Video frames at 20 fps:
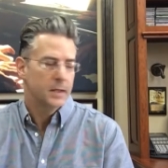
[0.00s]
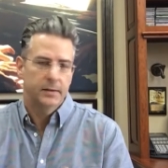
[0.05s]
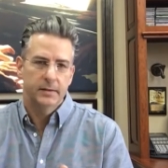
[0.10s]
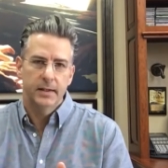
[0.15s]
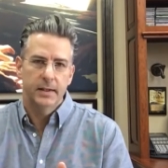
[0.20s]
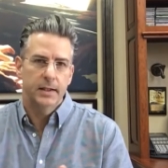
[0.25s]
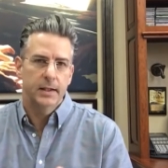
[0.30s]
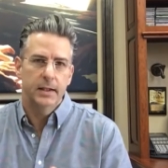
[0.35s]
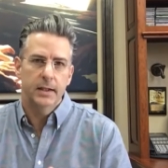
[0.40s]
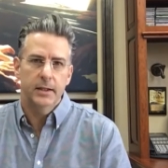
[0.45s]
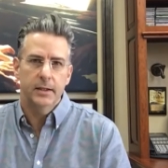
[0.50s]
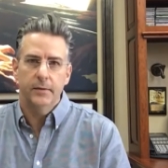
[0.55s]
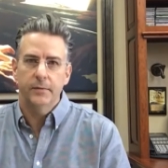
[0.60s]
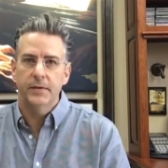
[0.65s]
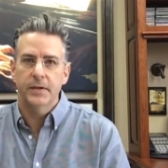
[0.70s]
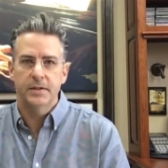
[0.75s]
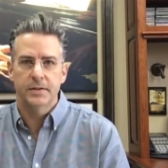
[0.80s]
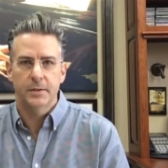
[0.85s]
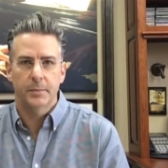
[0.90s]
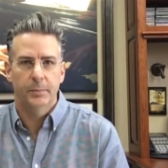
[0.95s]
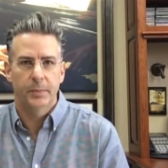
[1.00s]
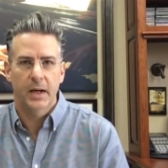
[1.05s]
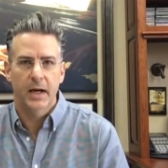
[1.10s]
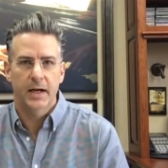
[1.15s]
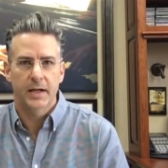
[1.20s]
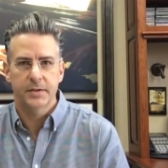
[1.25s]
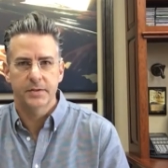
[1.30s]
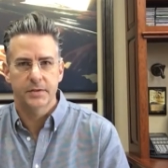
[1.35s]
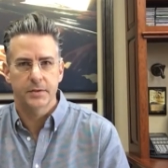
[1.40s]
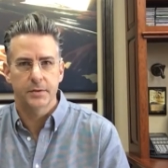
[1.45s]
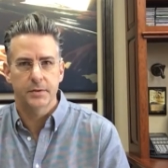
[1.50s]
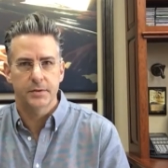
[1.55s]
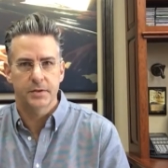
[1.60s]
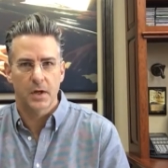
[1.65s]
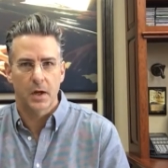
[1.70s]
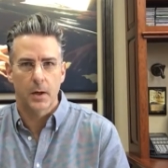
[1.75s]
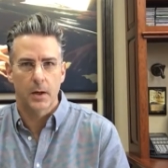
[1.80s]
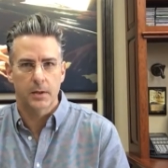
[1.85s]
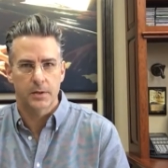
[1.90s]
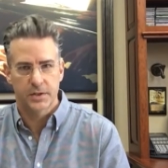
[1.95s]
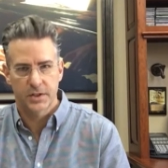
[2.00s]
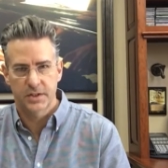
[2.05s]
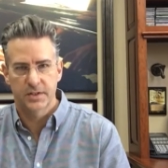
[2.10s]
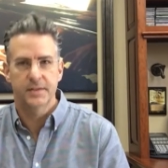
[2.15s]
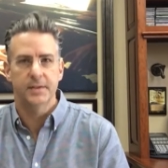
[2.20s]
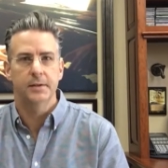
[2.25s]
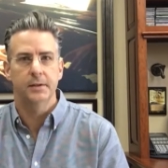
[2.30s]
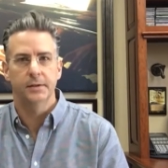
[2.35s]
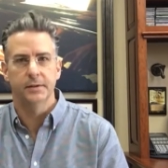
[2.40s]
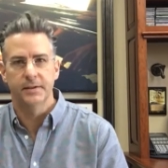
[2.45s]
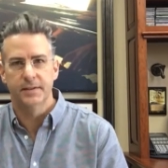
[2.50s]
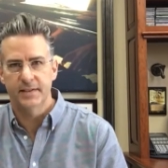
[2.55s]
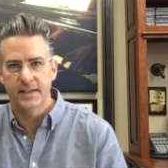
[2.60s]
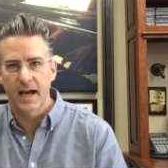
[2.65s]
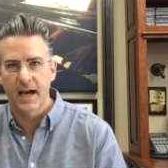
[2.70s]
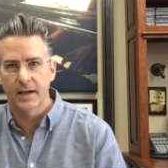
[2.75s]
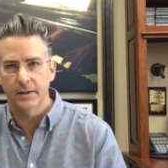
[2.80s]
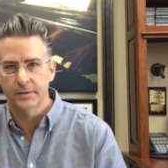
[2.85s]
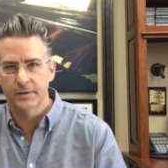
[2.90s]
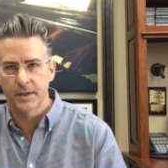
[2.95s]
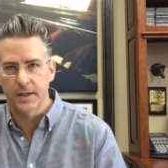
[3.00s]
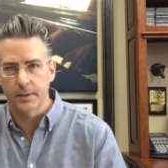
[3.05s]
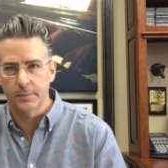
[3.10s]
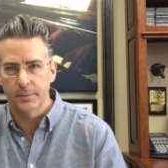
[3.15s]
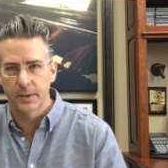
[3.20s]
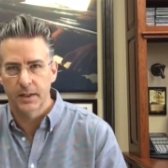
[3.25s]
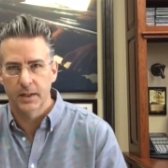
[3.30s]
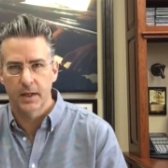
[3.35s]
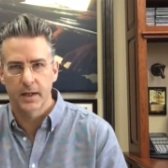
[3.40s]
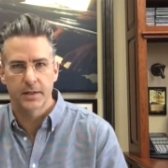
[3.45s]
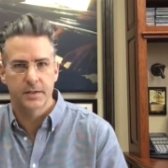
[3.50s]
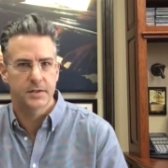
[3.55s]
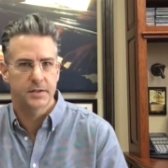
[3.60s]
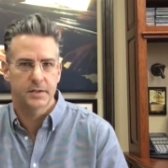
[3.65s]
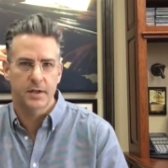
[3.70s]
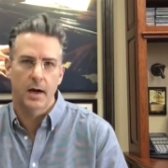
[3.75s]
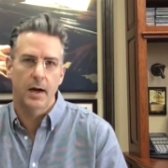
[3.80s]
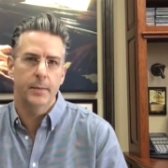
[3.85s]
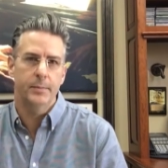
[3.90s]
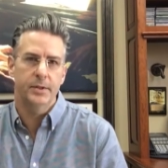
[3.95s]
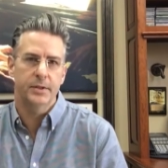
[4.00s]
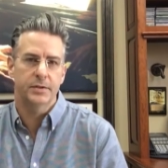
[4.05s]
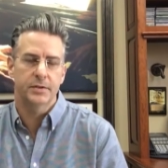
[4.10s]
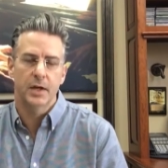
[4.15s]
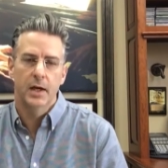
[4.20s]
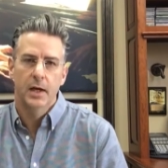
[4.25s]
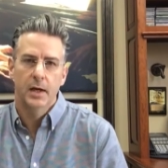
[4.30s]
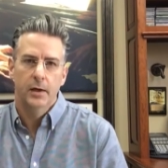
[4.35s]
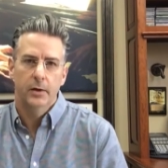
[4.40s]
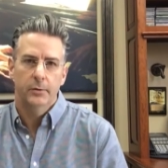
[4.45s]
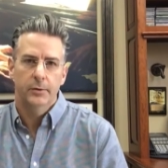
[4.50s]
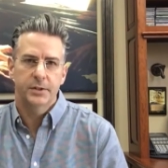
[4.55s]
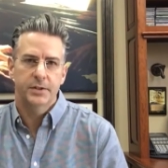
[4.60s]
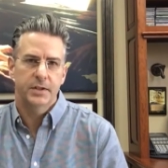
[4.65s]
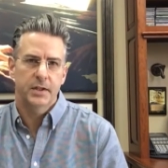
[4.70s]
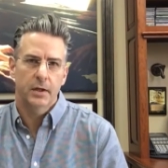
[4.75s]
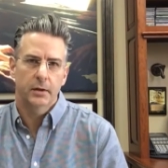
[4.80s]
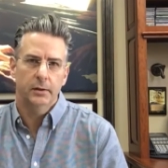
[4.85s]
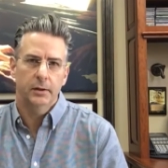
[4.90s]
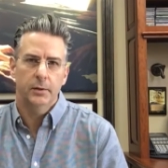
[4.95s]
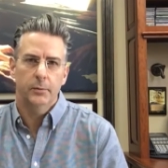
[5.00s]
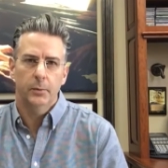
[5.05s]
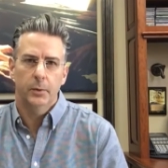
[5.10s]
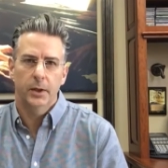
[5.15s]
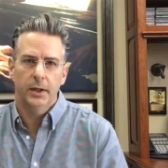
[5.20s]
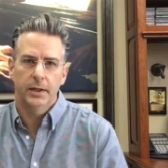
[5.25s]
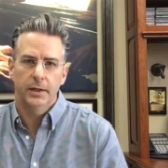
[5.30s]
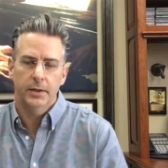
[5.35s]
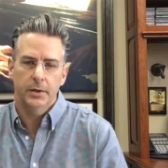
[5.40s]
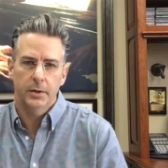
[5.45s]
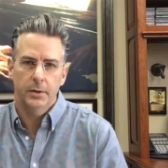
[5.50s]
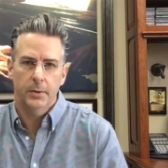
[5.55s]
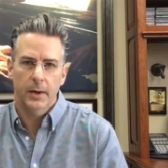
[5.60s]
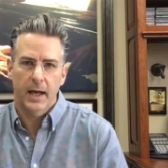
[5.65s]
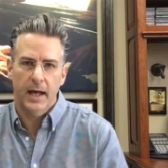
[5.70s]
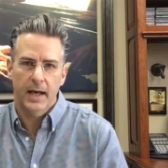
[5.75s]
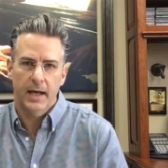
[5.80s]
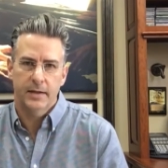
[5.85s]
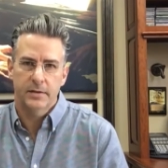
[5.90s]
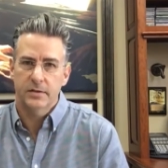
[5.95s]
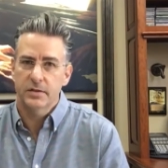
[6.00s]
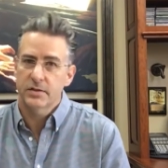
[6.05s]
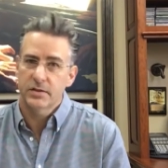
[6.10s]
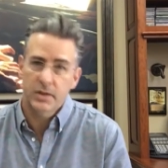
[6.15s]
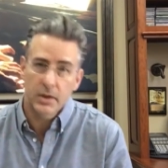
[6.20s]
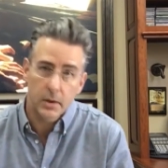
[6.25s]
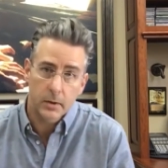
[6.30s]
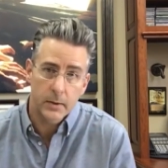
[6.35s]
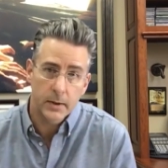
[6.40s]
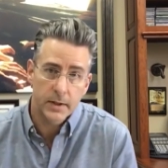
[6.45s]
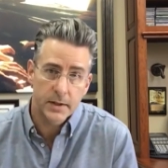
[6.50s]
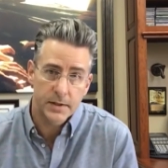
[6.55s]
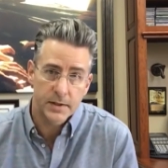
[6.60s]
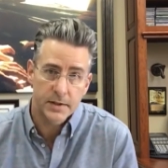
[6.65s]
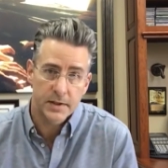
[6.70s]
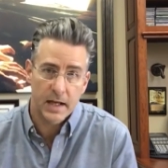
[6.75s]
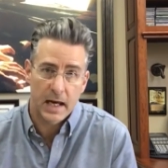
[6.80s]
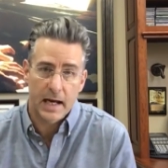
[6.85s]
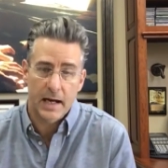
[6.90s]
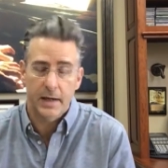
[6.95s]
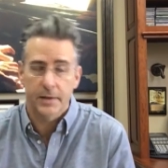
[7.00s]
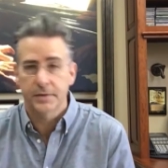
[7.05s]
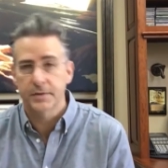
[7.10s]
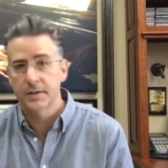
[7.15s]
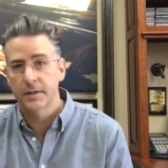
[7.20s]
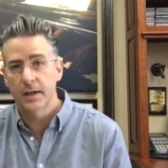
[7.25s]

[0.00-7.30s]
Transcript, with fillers: that any of these apostles are still doubting because Thomas was the only one who had serious doubts.